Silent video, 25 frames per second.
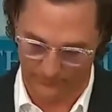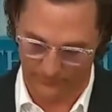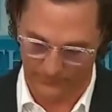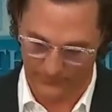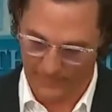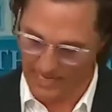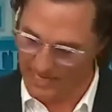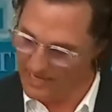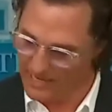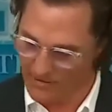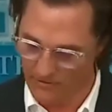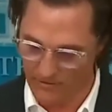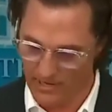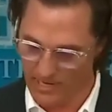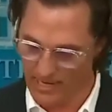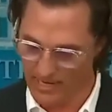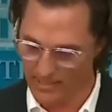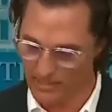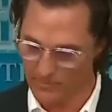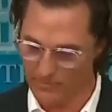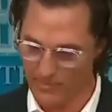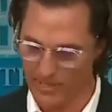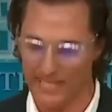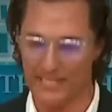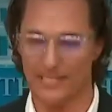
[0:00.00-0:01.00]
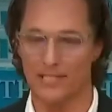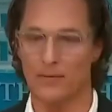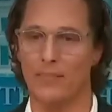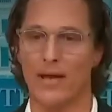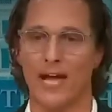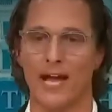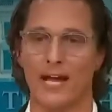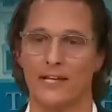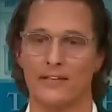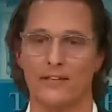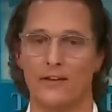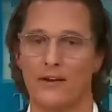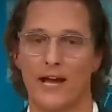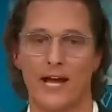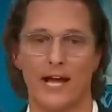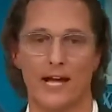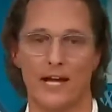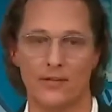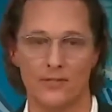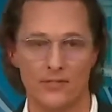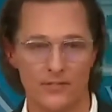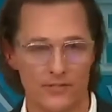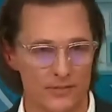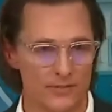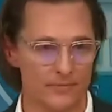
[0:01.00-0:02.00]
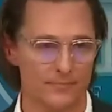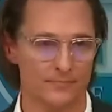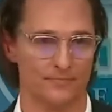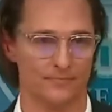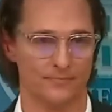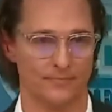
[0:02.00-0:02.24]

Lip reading: They never got to paint the back of their house.